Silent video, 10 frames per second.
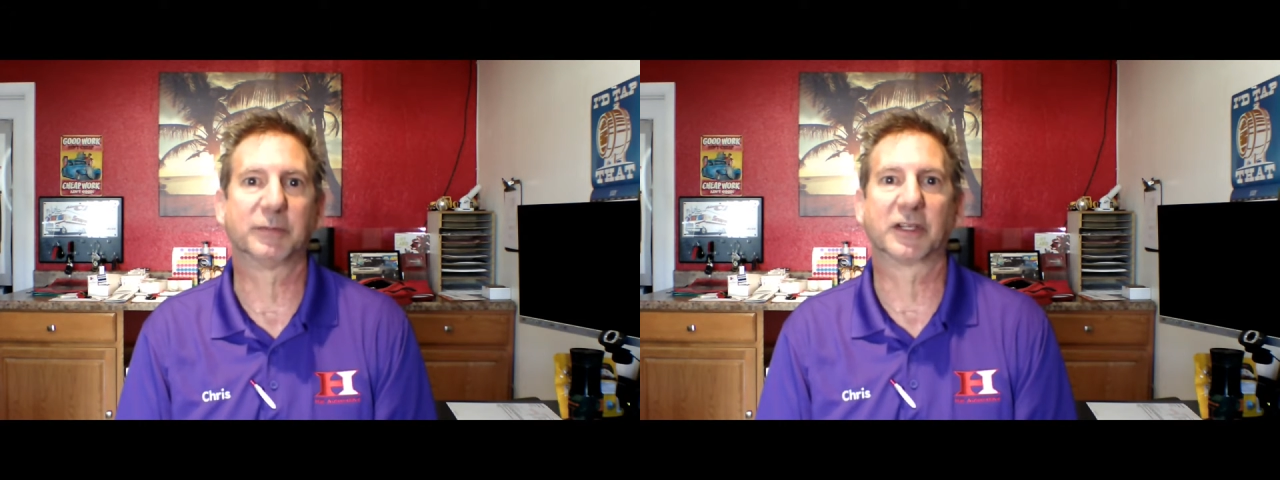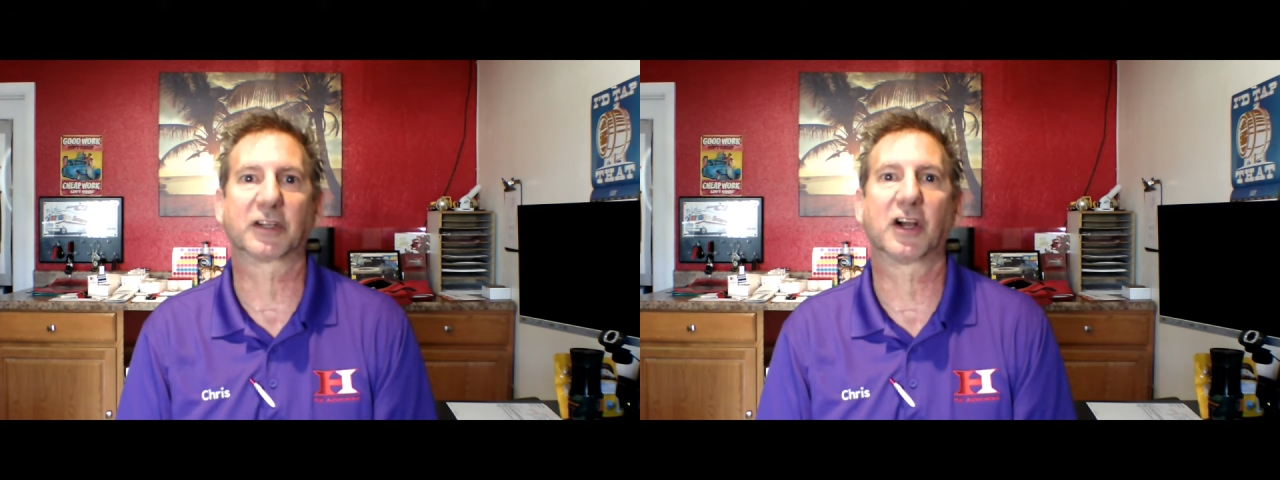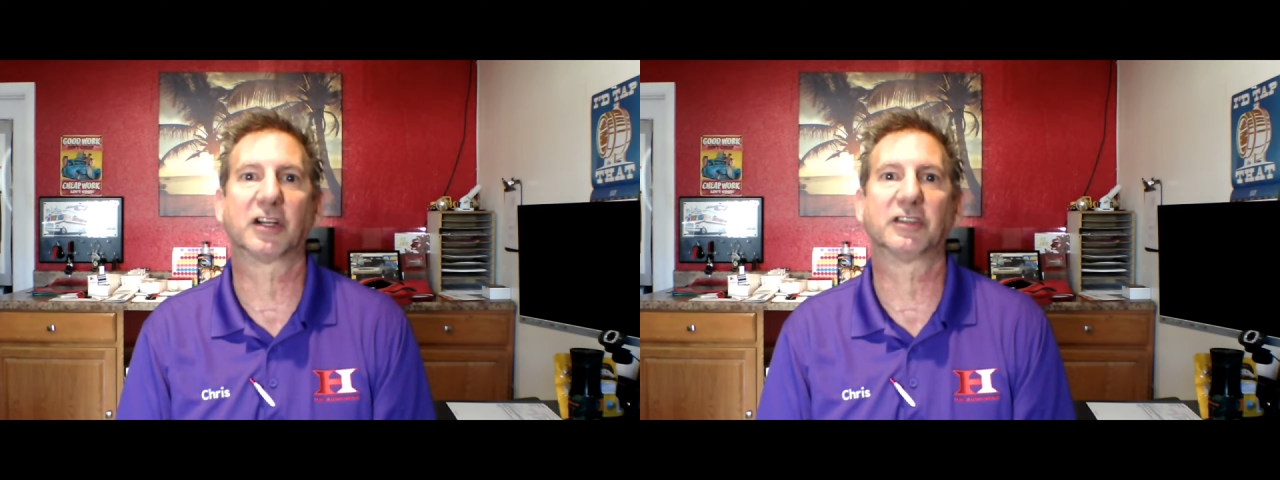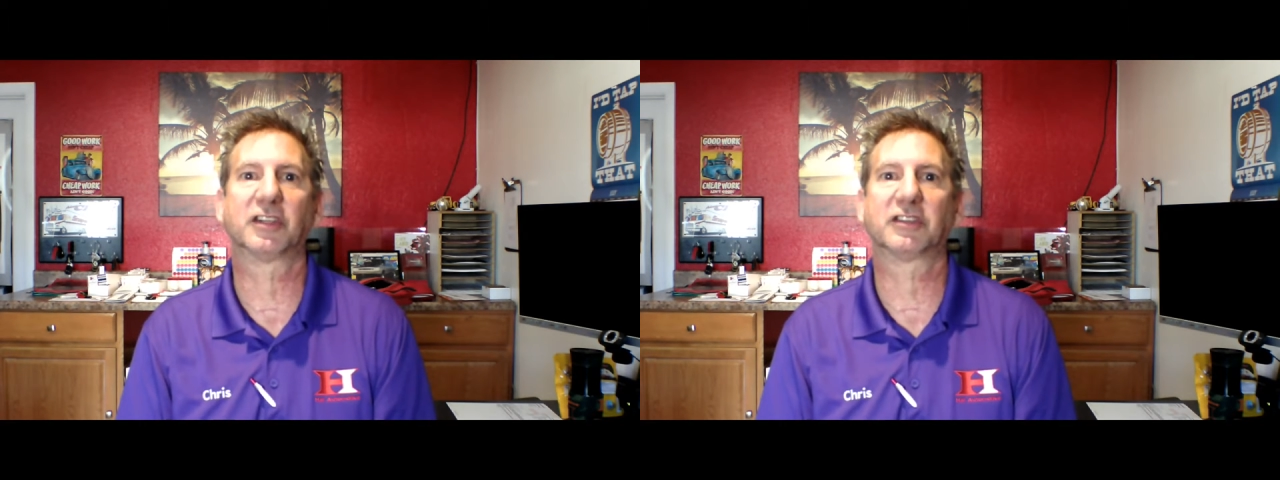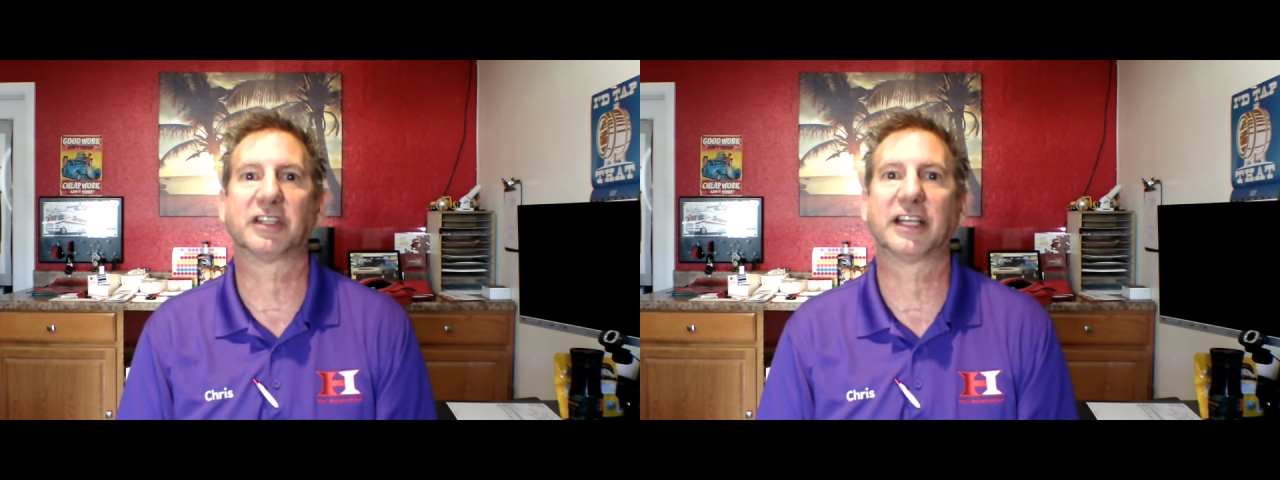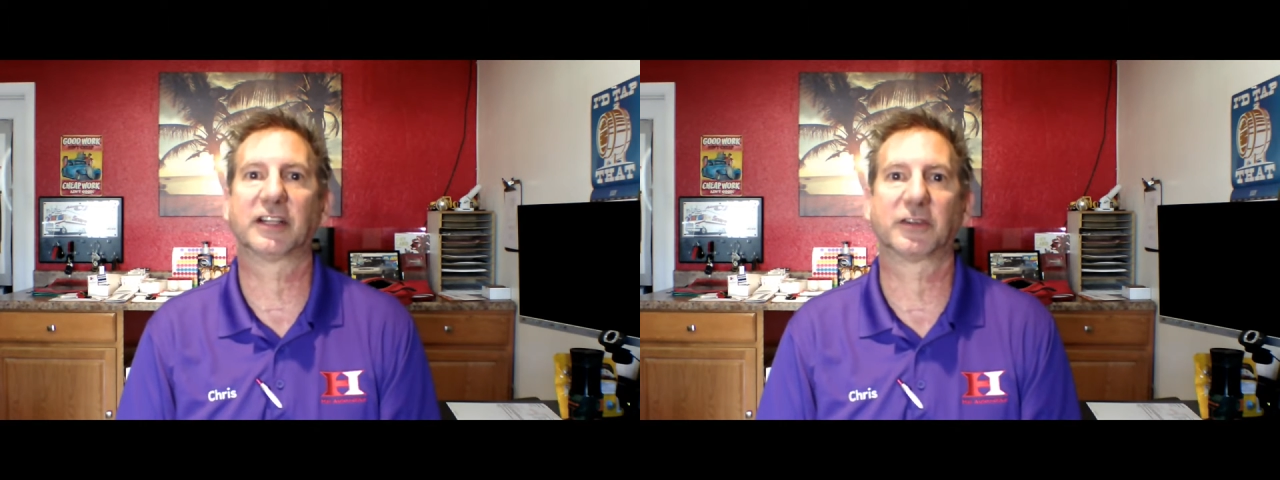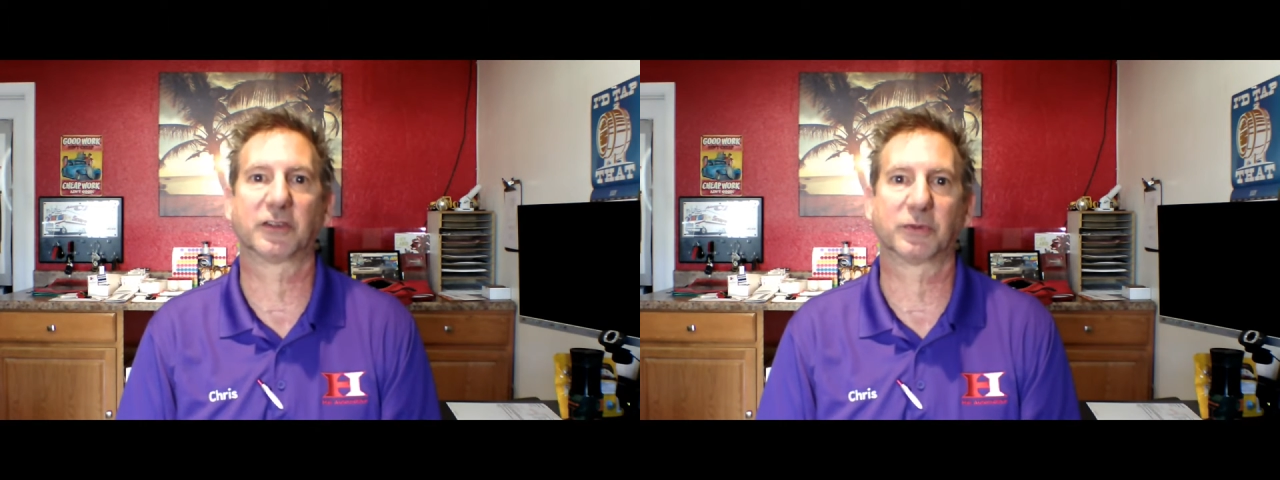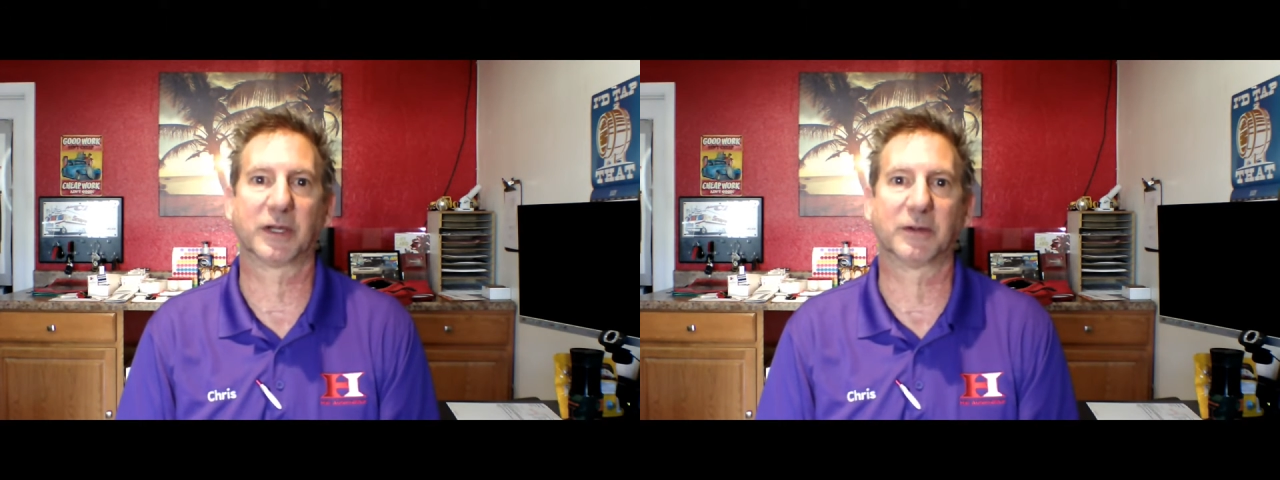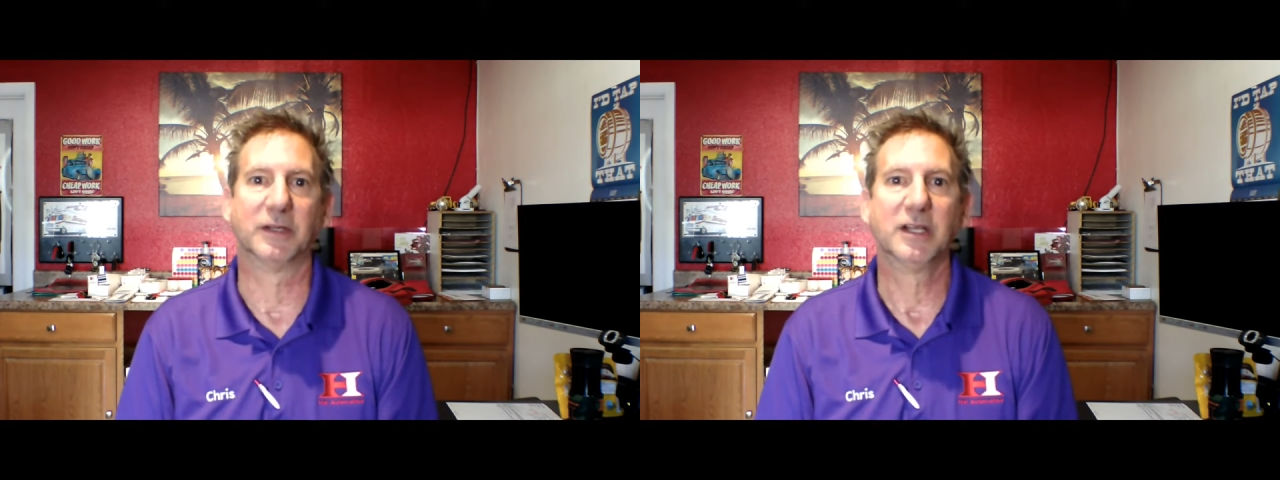them in a car that doesn't handle as well.